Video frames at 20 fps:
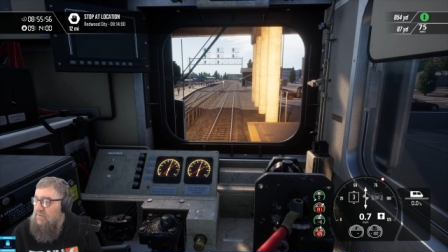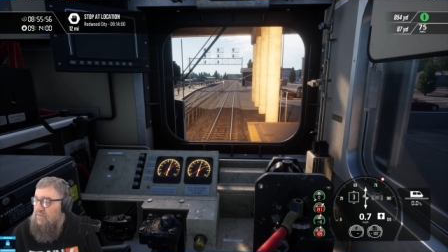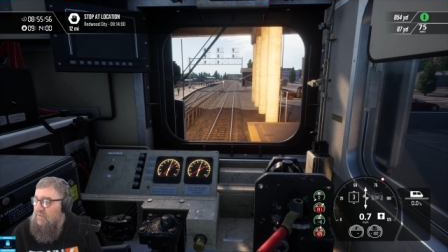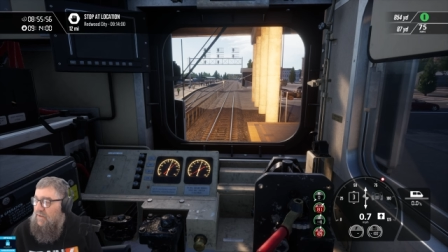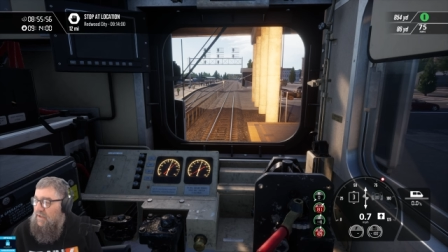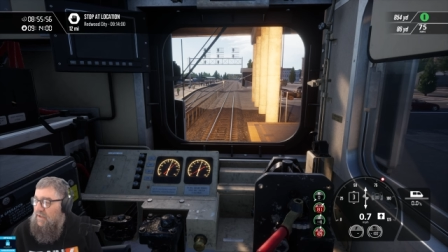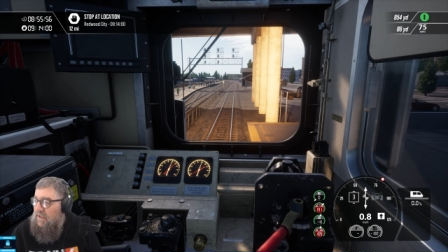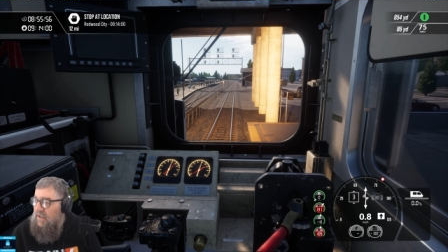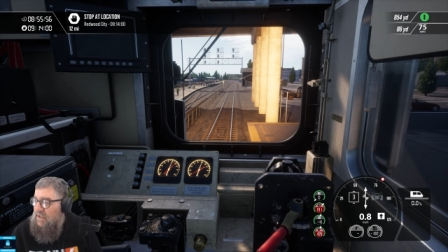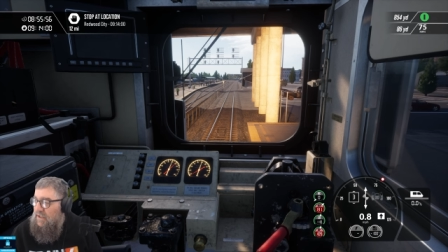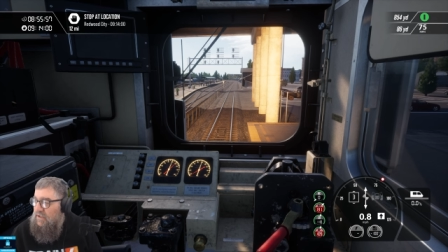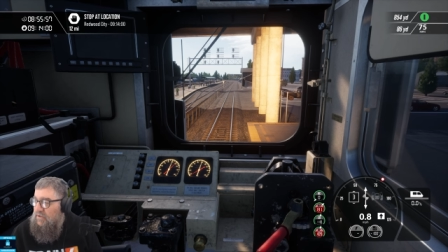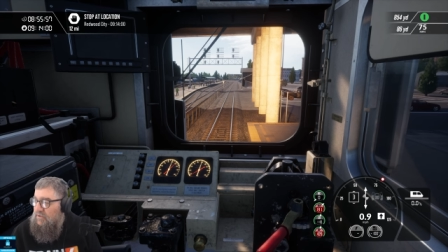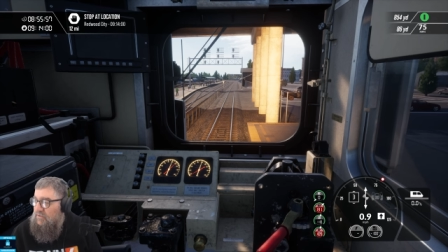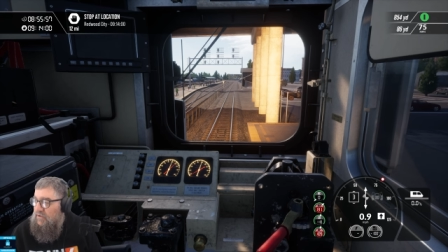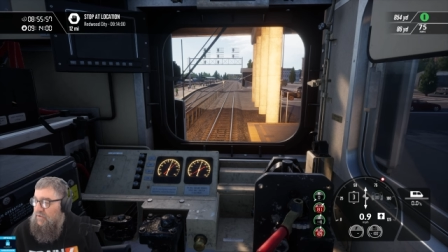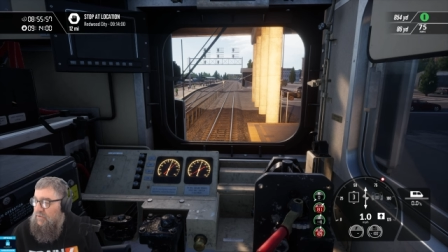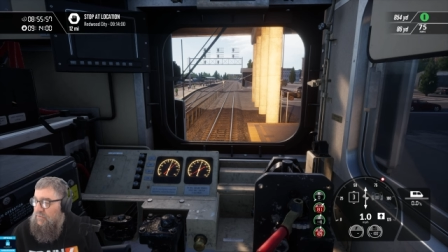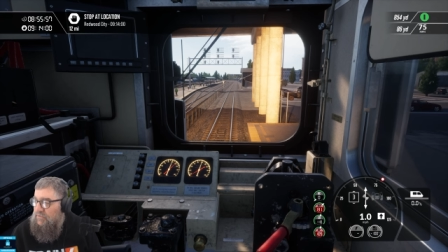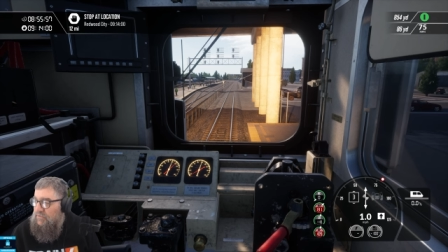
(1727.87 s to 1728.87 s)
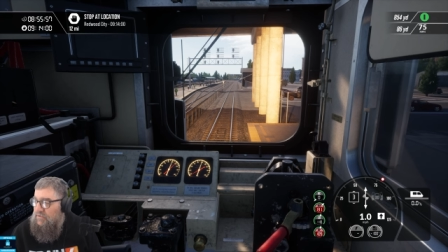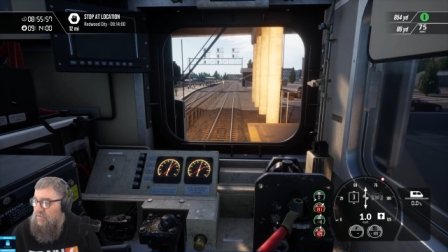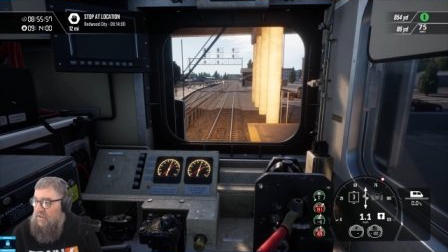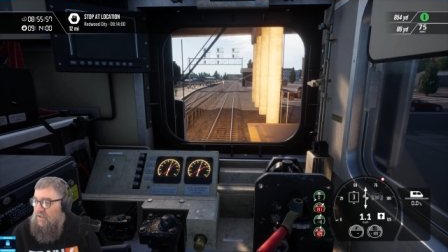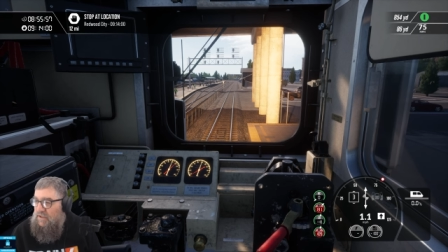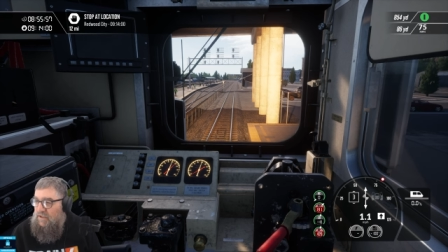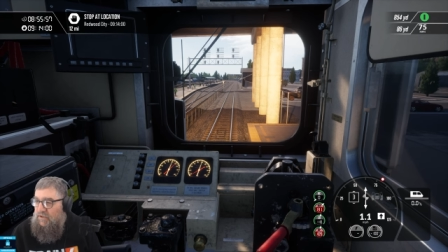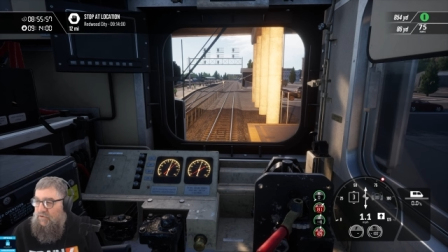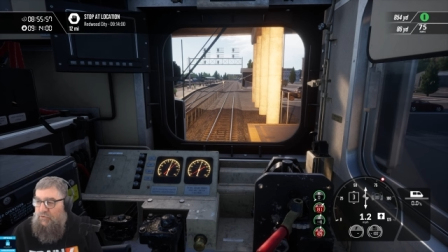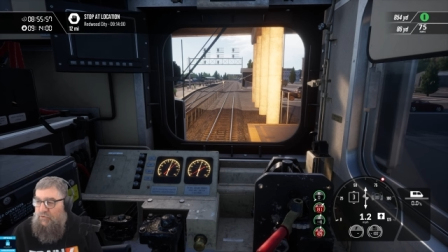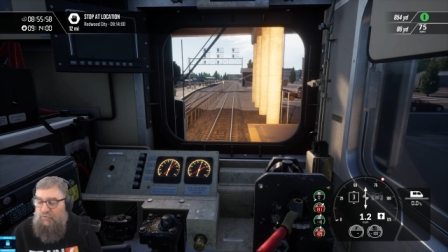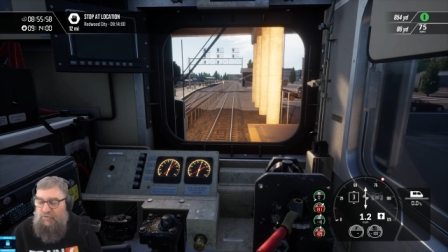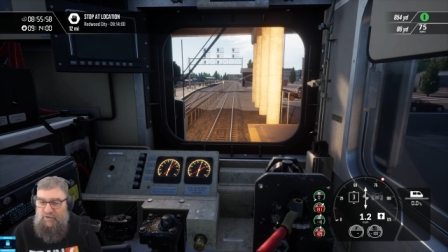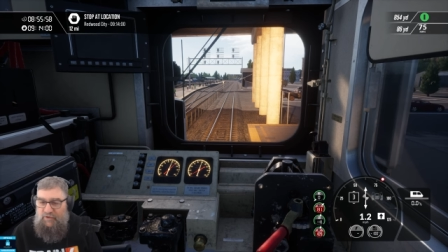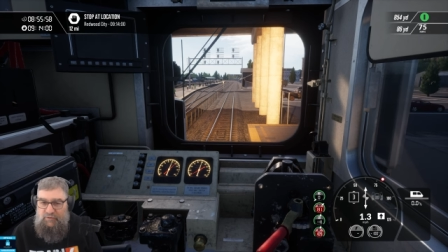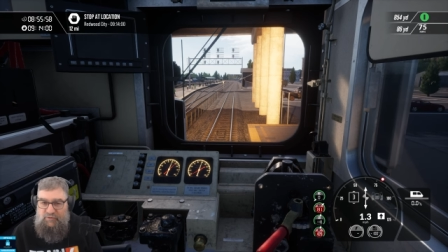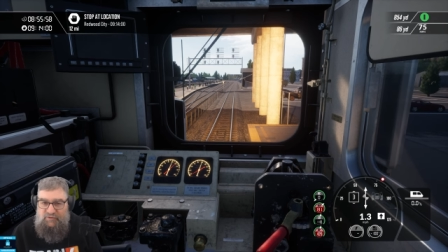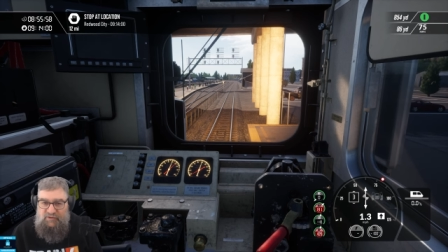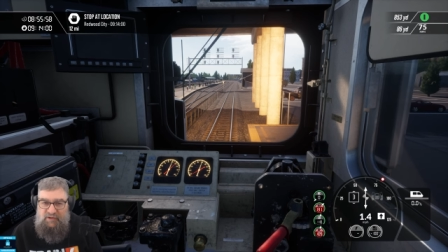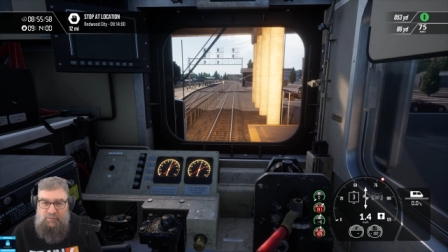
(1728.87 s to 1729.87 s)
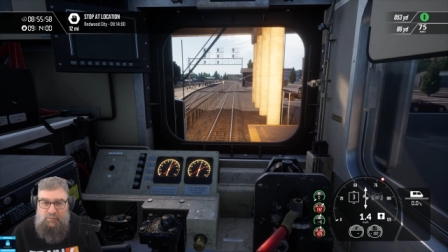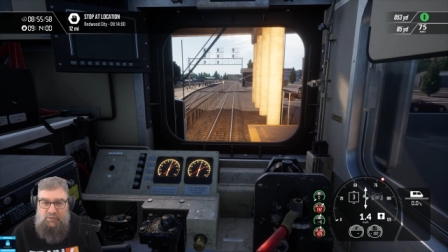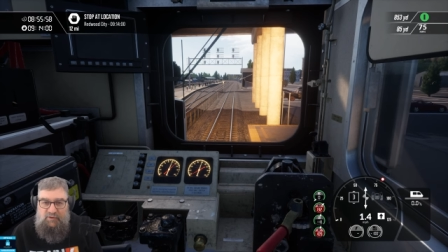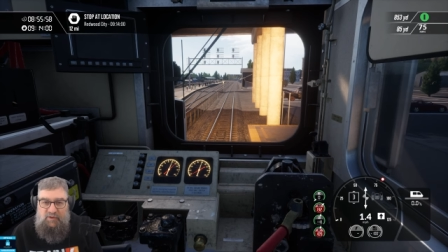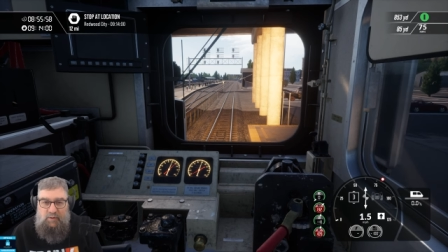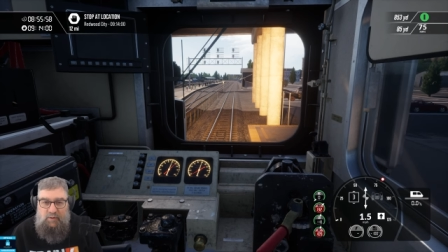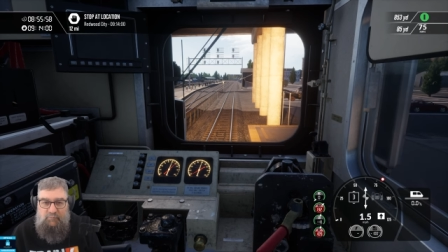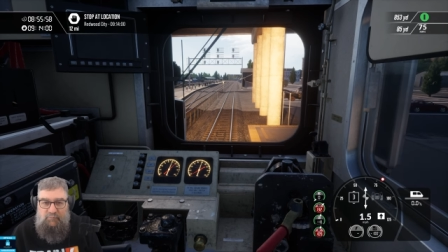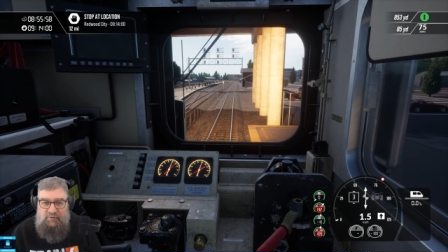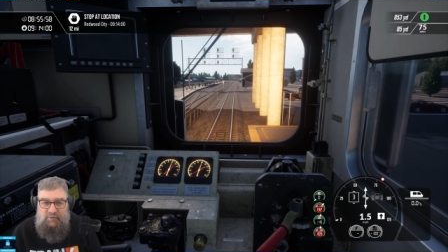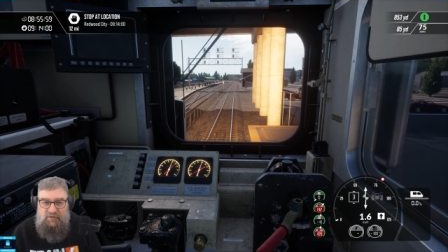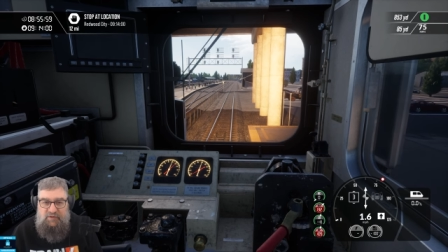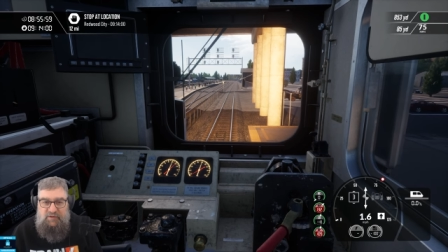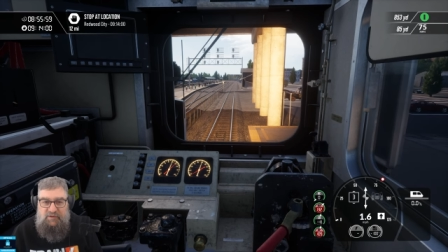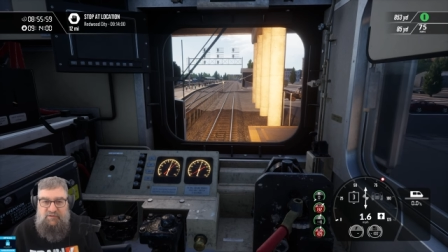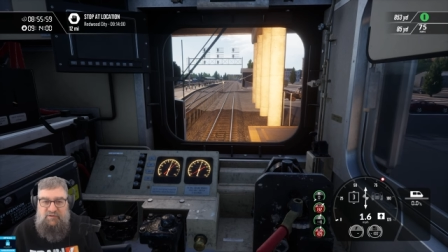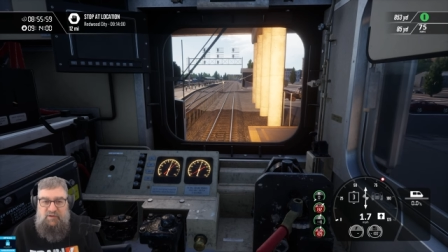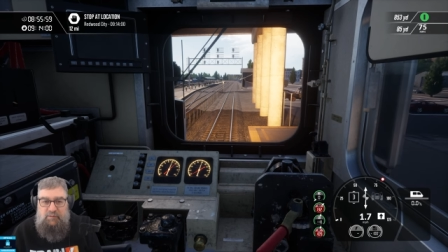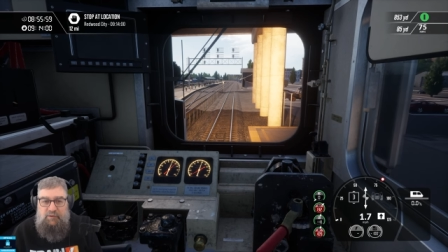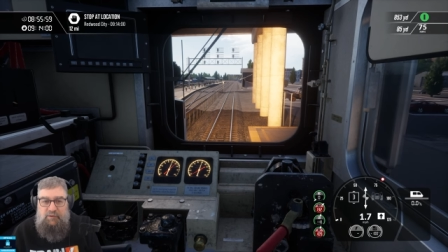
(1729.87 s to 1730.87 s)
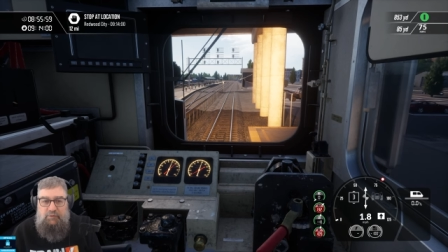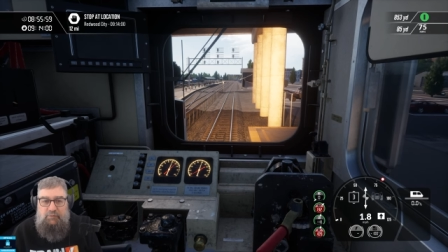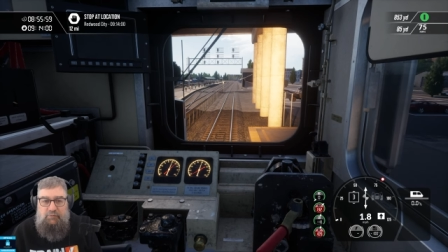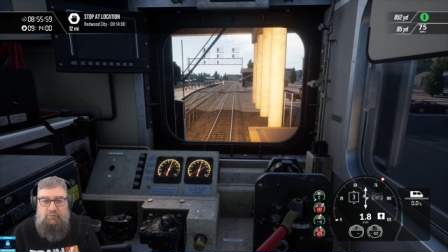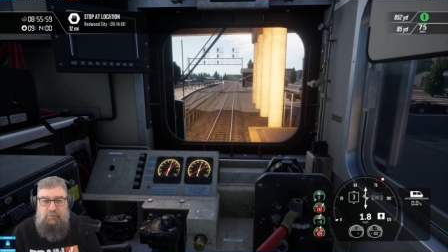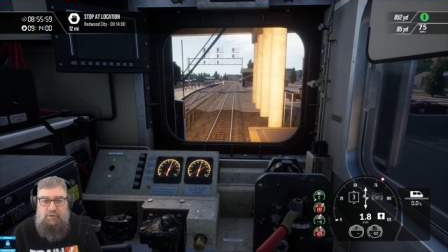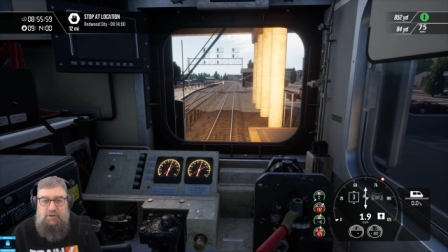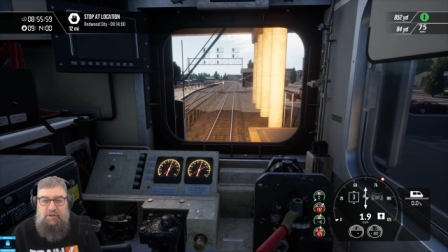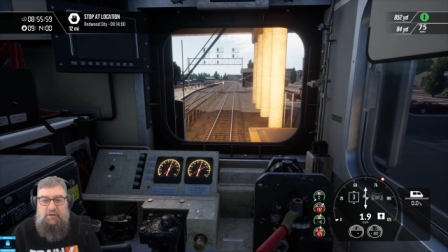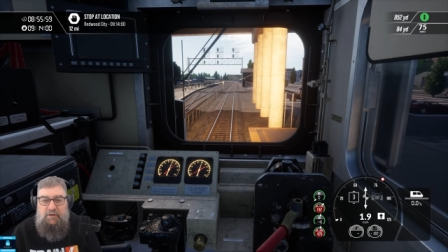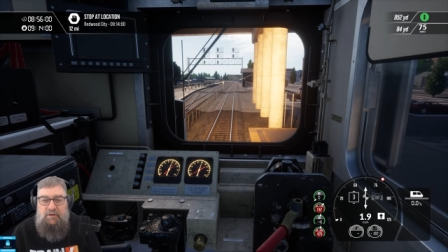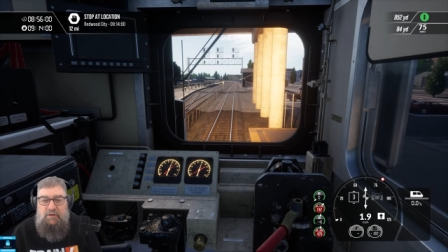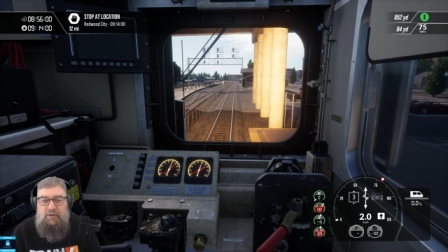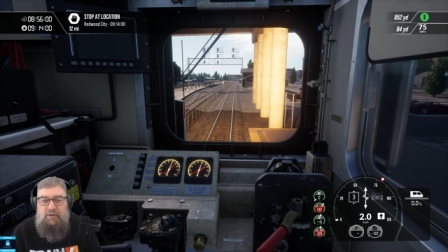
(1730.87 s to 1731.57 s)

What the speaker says: that any new DLC would come for TSW3.